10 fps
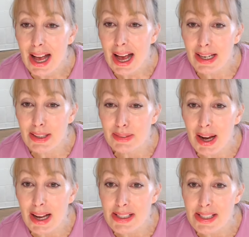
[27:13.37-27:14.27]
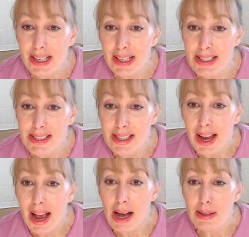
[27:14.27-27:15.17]
Hello, Ranjit.
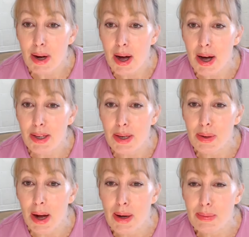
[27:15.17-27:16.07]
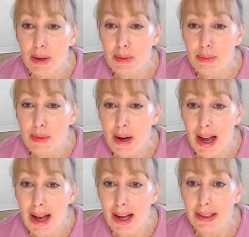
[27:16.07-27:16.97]
How are you? I hope you're
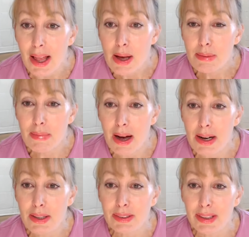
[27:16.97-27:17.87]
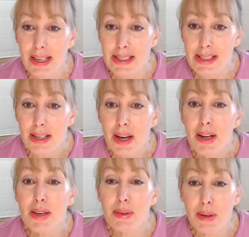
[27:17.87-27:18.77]
well. Margaret.
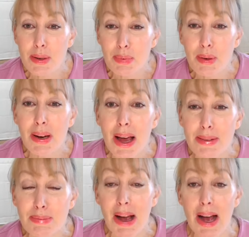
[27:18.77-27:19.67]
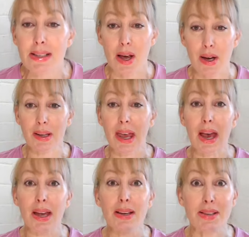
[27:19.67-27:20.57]
You want a ball and a band?
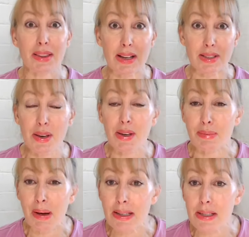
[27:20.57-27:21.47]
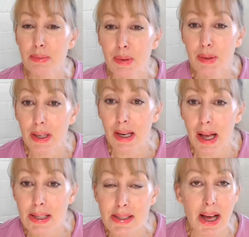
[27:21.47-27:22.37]
Okay, so that's good. Band and a ball
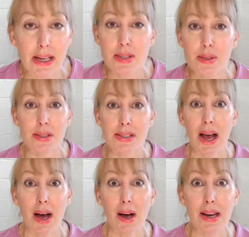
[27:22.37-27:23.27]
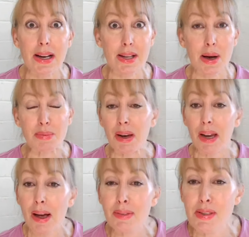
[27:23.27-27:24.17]
class. That sorts out our next couple of
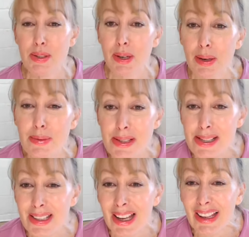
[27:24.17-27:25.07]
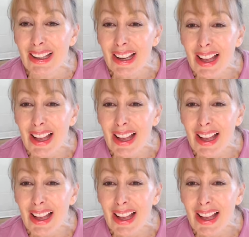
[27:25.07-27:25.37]
live streams, doesn't it?